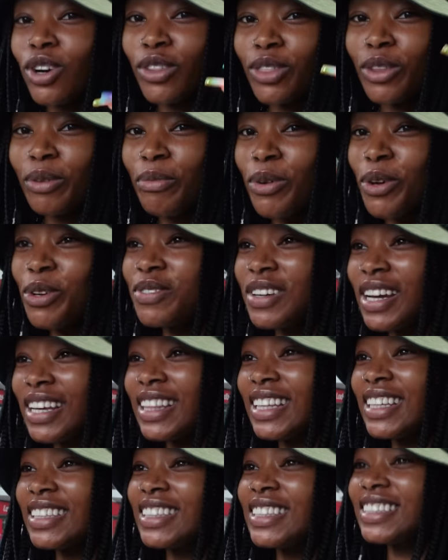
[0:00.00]
on the move
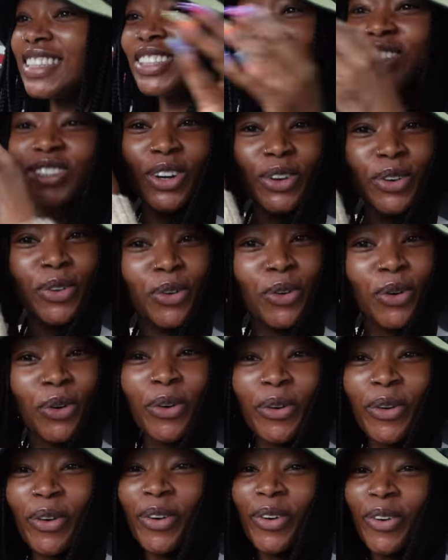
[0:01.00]
like this. This is so
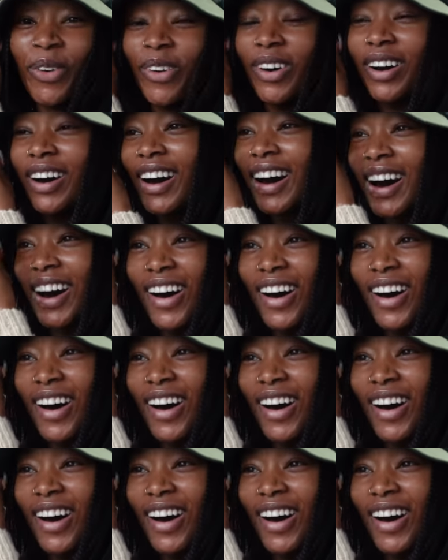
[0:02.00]
cool.